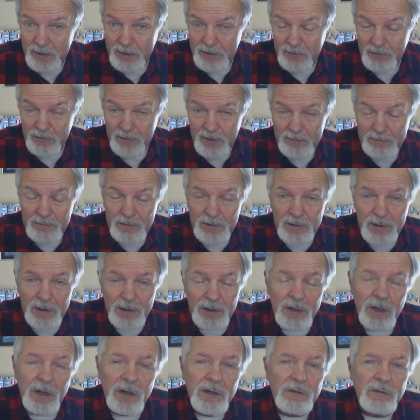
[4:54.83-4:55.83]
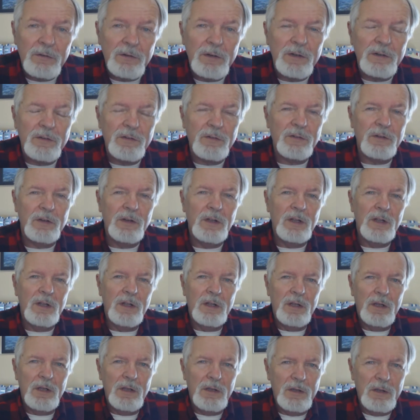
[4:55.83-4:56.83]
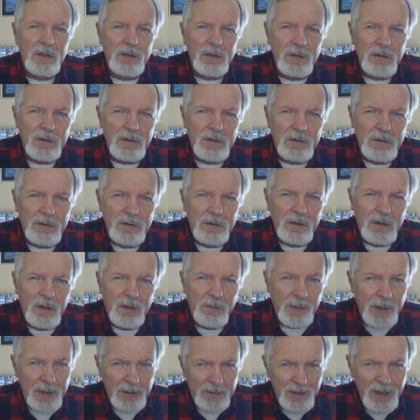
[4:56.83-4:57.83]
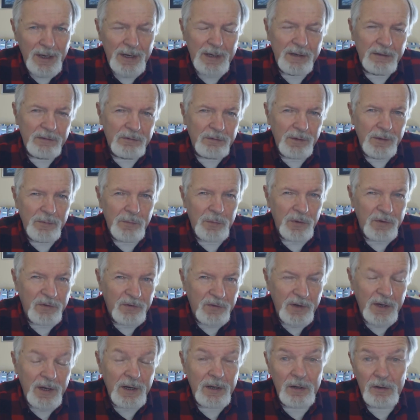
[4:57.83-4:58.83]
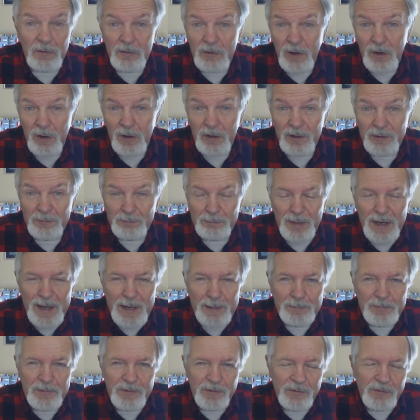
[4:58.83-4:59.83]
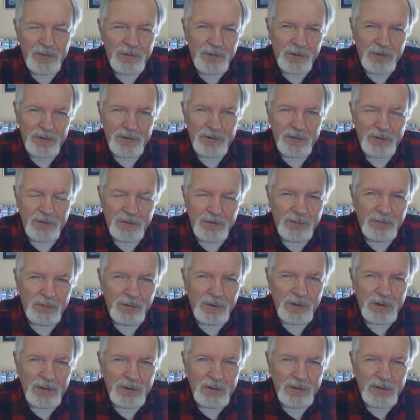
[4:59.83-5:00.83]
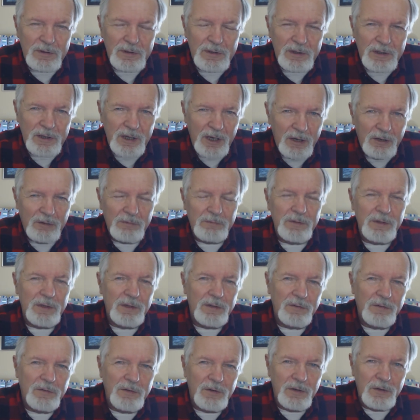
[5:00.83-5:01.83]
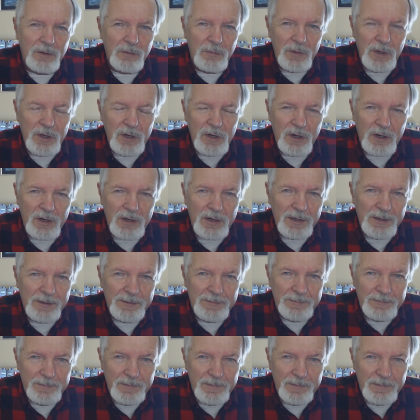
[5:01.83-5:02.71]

1700s, About 93% of all the Baptist churches were Calvinist in America.